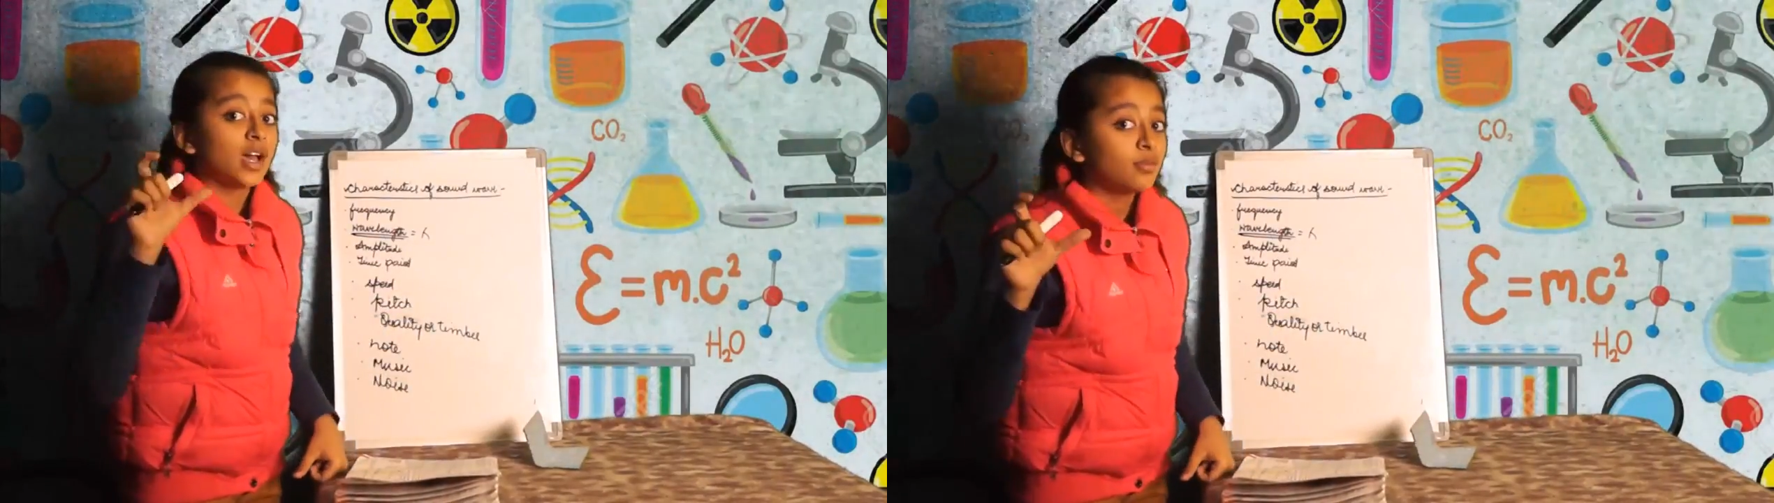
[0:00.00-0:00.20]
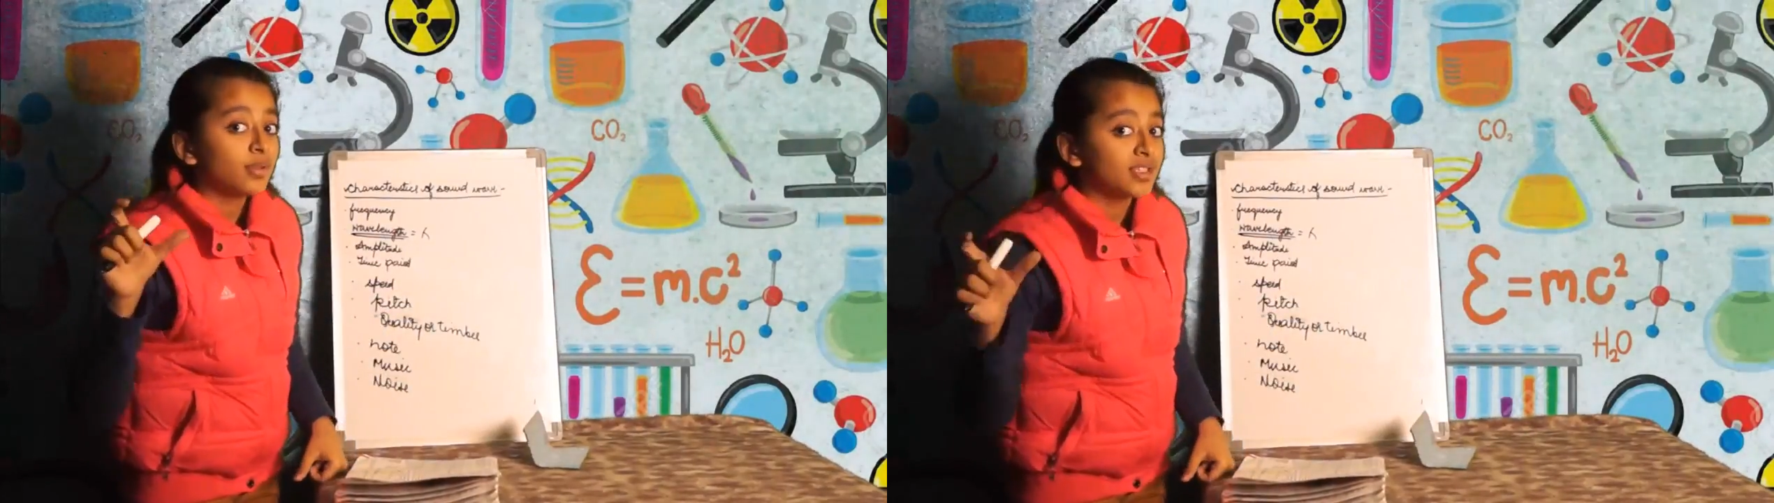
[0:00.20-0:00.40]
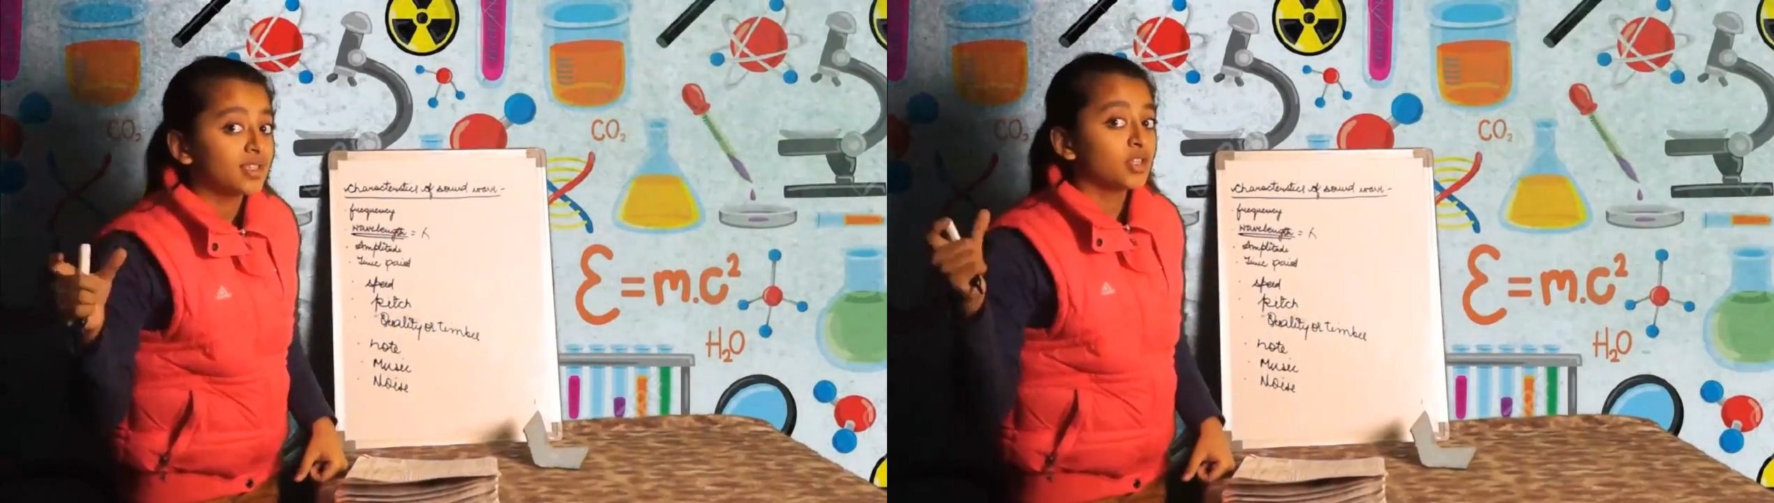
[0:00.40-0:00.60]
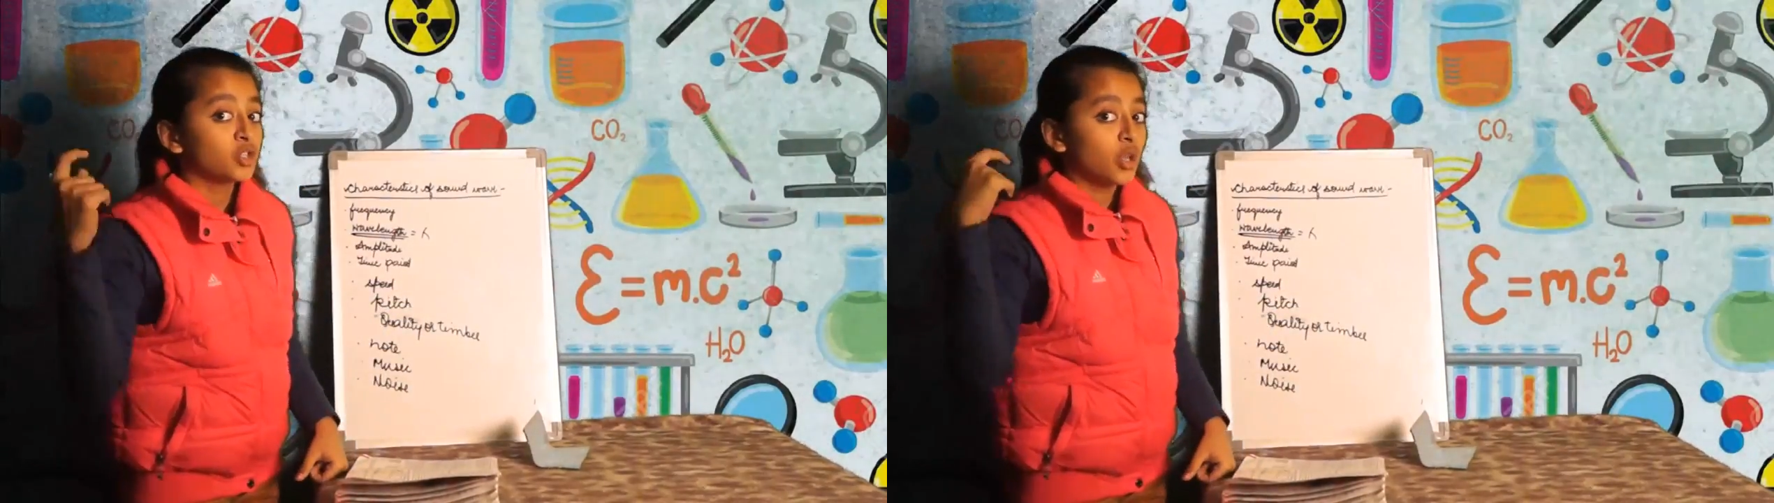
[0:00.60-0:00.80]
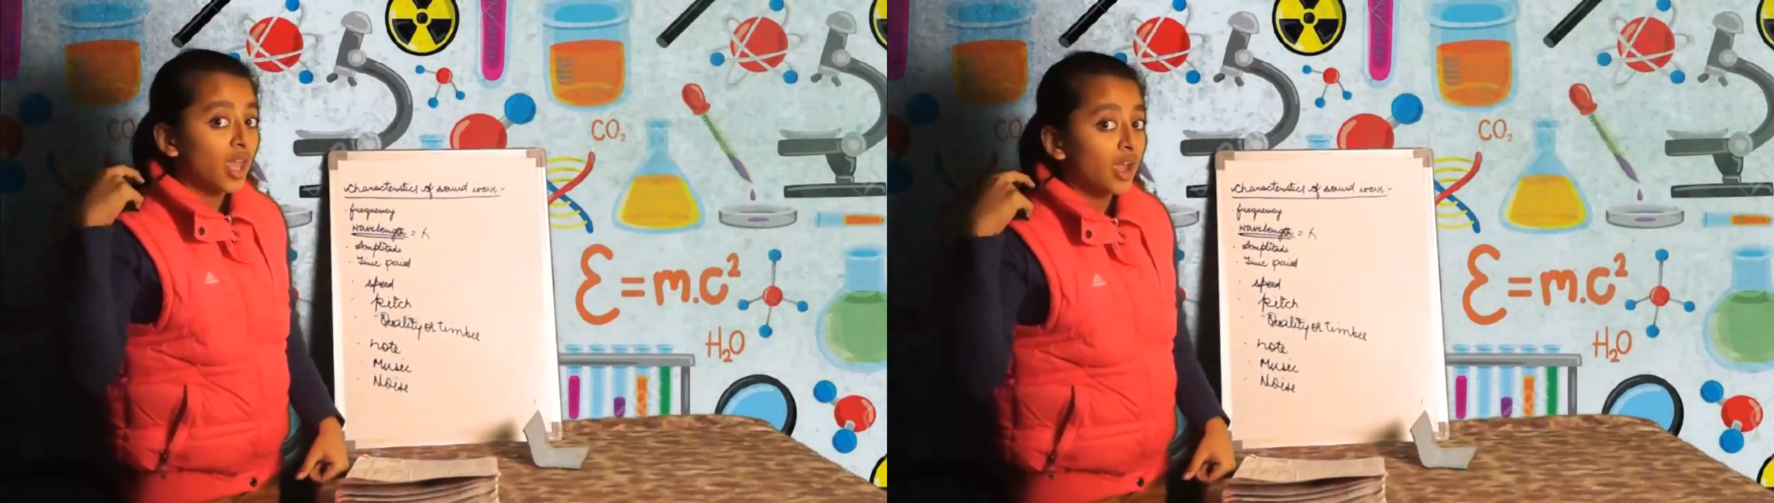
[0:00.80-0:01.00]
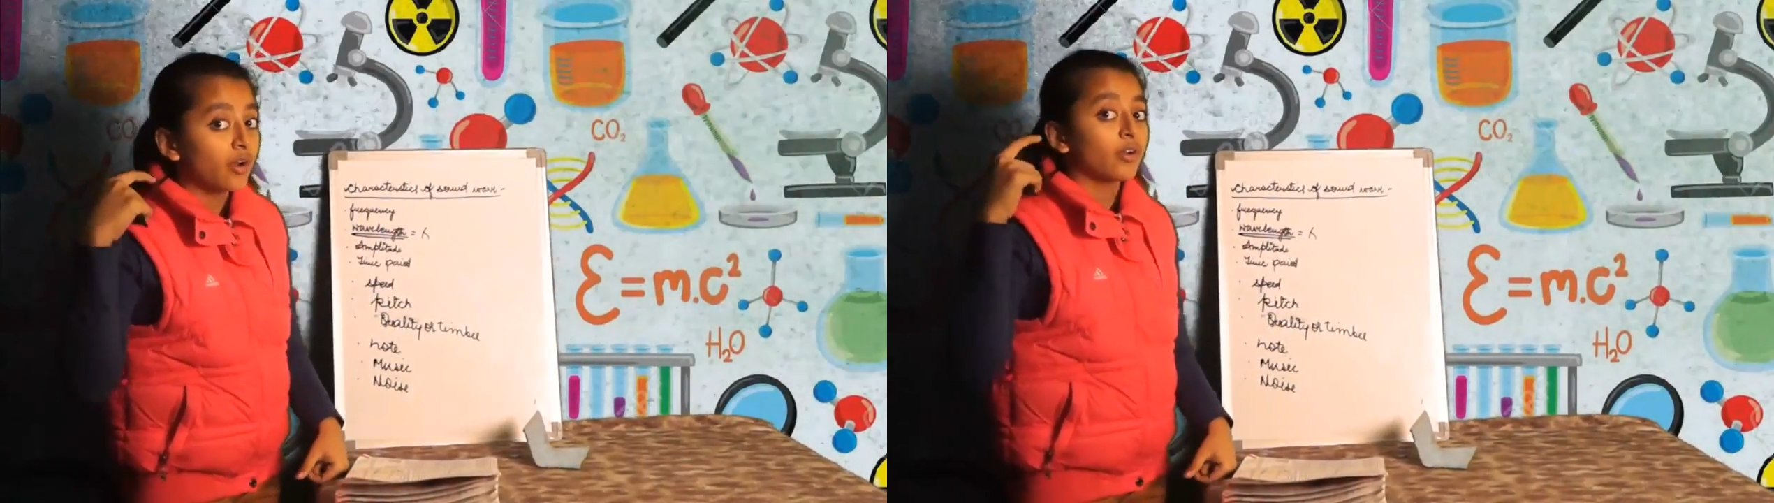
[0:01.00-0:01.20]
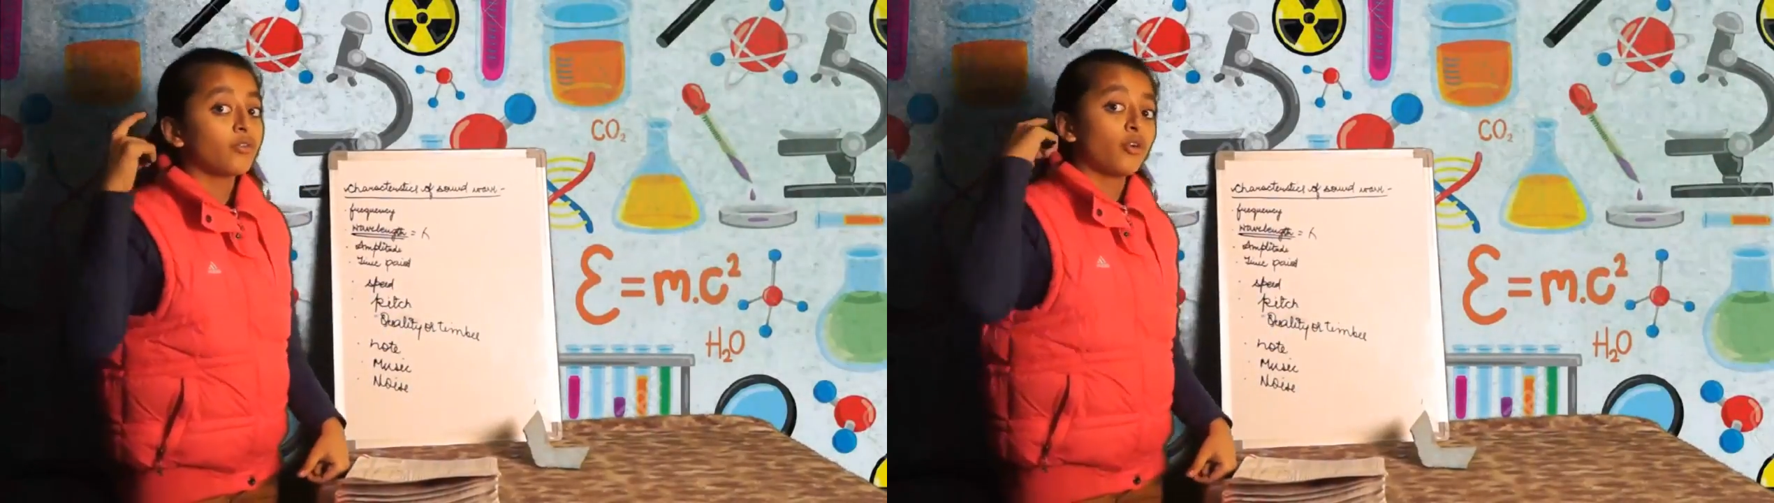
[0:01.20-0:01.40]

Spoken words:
unpleasant to hear